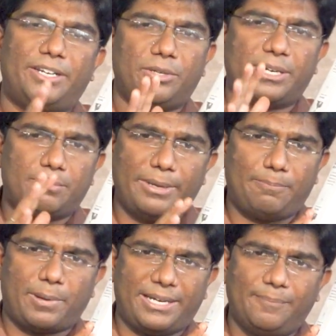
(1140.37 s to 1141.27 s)
Did you get my
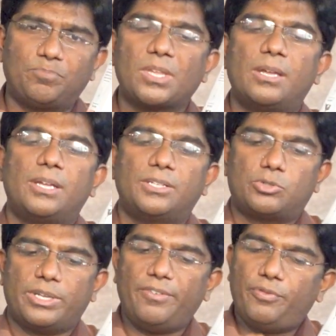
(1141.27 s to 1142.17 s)
point?
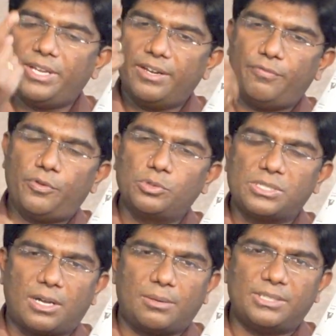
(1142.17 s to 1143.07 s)
So if you
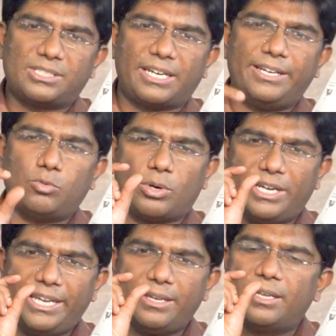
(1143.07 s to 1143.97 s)
infuse normal saline,
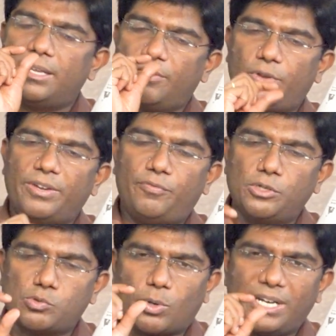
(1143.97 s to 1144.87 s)
if you
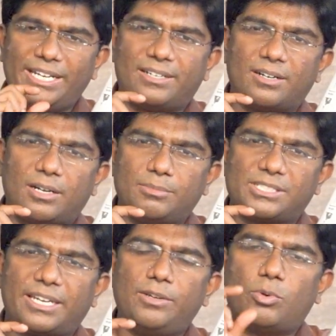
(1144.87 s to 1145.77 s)
infuse 1 liter normal
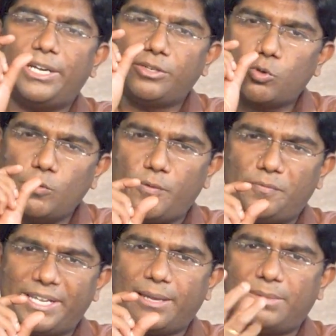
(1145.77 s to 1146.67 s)
saline, only
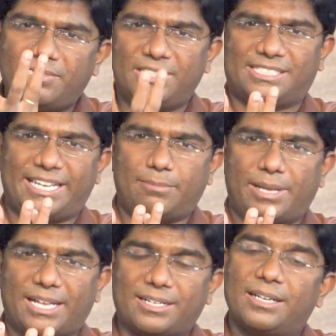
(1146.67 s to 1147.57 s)
250 ml will stay
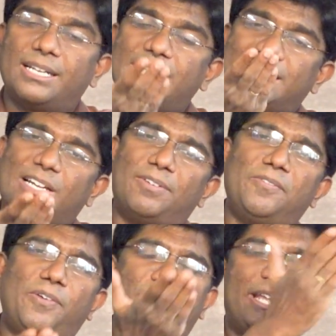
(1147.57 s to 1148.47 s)
back.
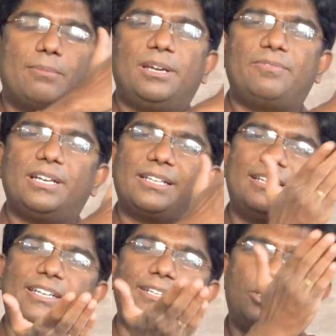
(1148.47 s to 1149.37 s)
750 ml will
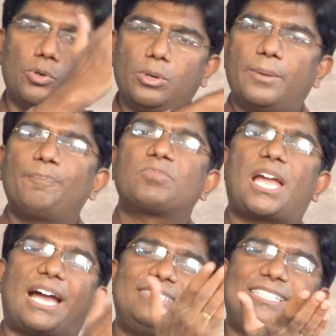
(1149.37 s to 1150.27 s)
get into
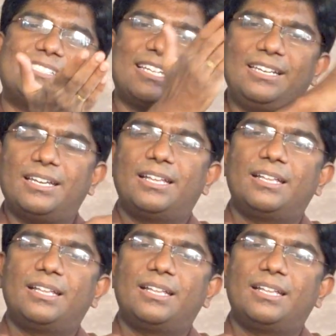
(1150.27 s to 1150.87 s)
adjacent